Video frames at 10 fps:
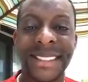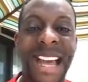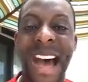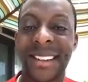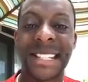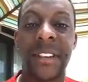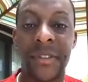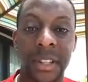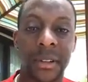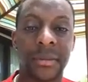Now, how does that
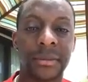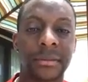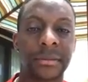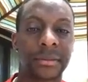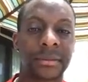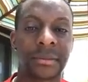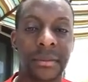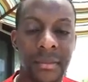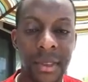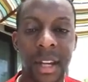feel?
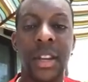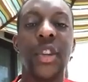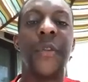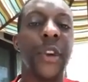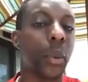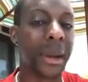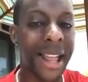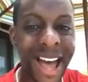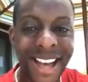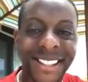You feel
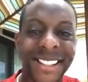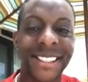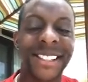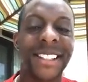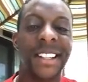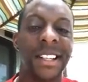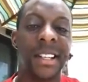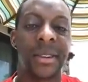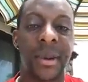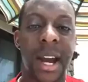relaxed,
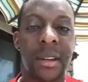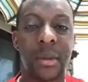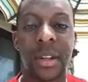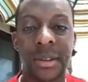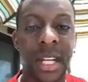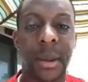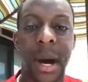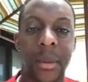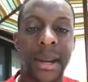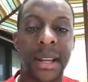right? What do you think
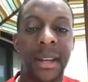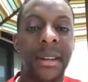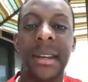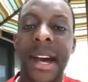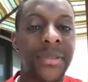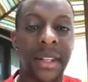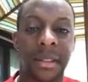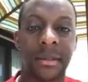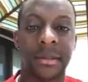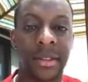about right now?
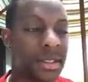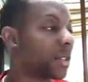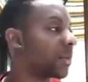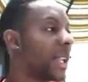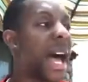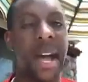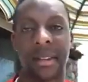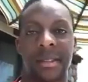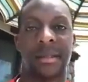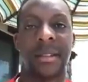Nothing. You just
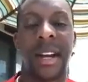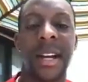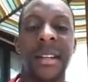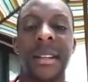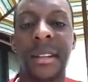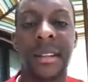relax, all right?